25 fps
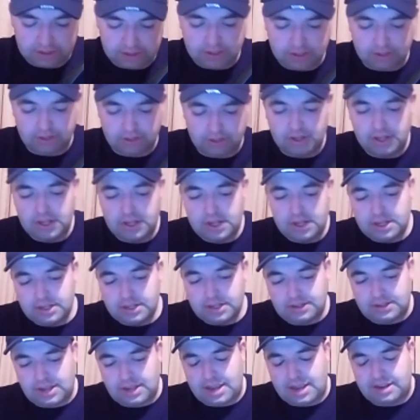So
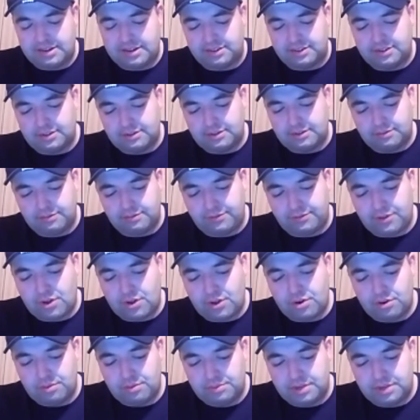that
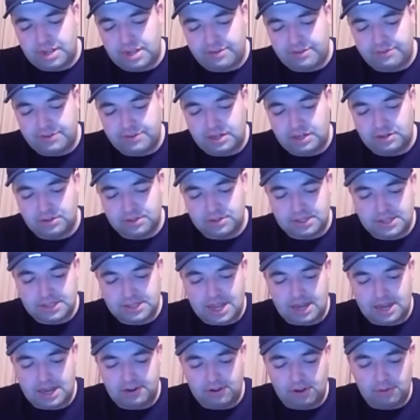form definitely does
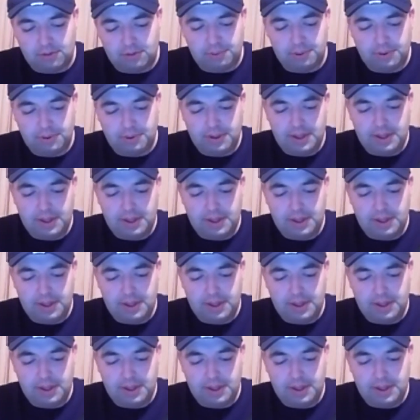stand up.